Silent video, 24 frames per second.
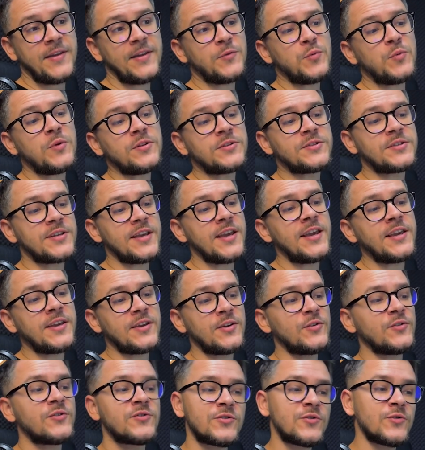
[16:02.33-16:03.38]
it will take
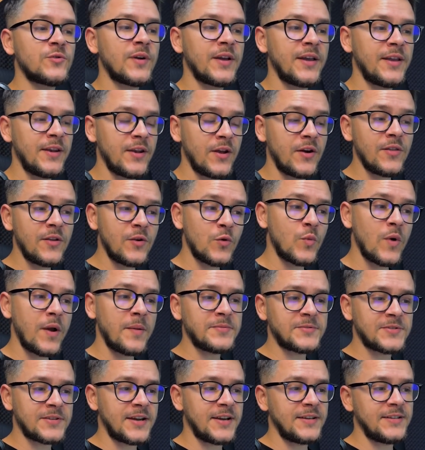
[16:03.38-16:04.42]
you to another
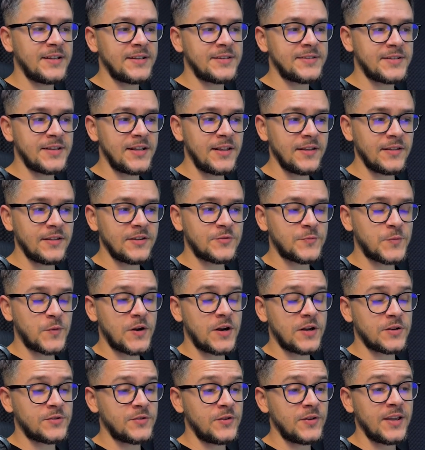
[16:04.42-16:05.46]
website that's selling this
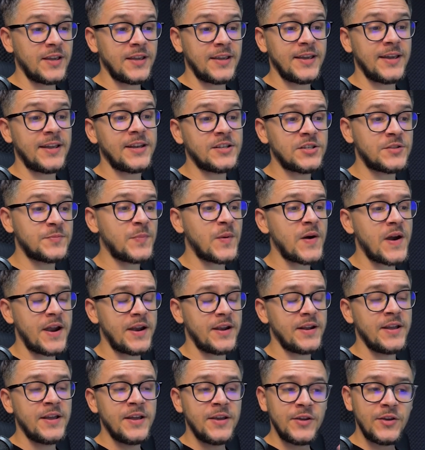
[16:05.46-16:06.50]
product so you can get
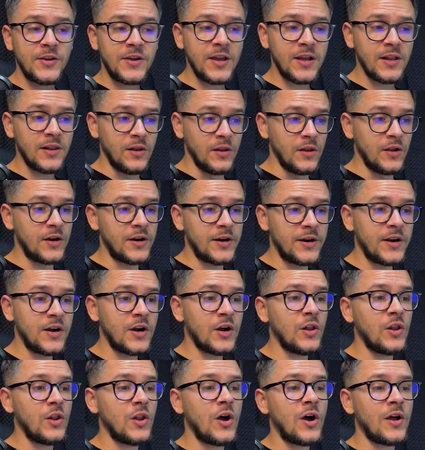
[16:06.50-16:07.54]
inspired. You can learn
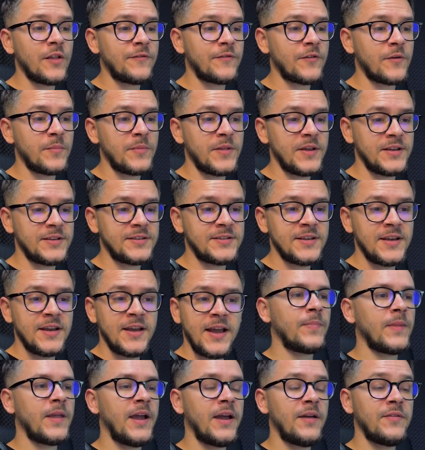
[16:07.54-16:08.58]
a lot from this.
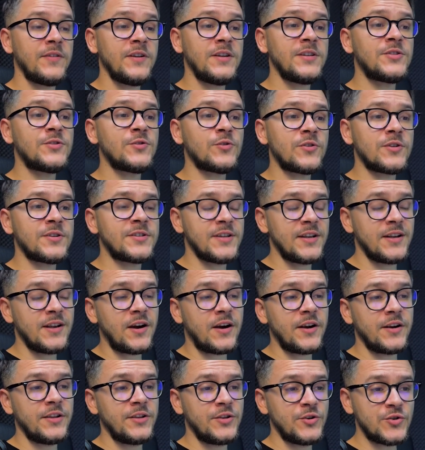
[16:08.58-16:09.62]
And these stores, they
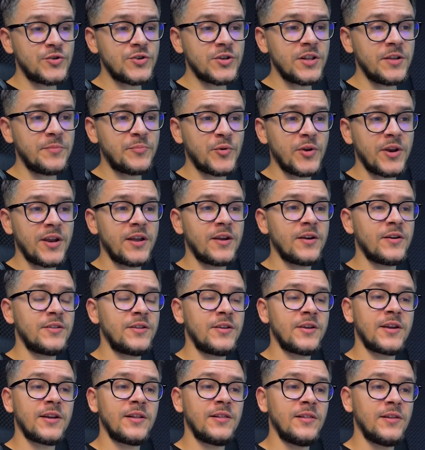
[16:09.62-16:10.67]
are usually pretty good.
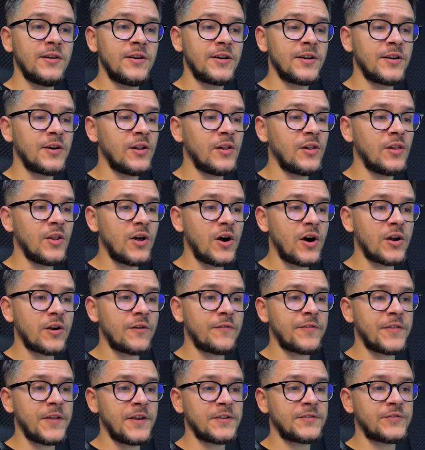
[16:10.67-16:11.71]
You can learn a lot
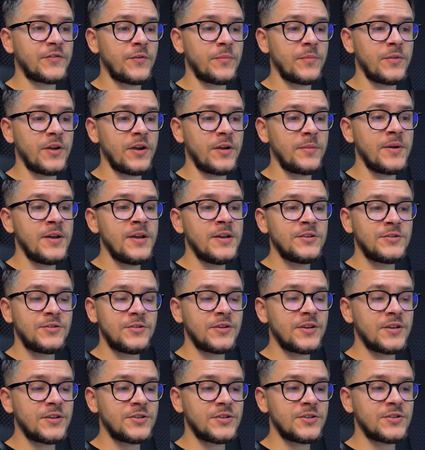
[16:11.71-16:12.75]
of things from them. So
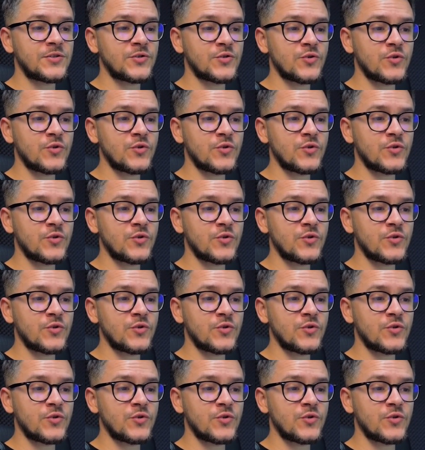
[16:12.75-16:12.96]
you can just